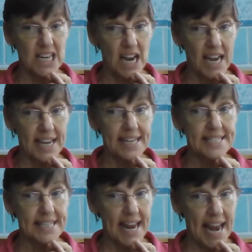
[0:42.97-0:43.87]

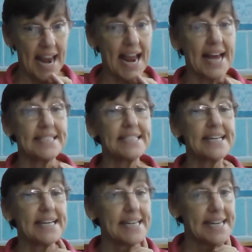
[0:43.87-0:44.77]
nice and
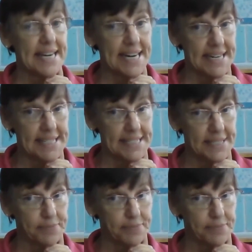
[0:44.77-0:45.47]
neat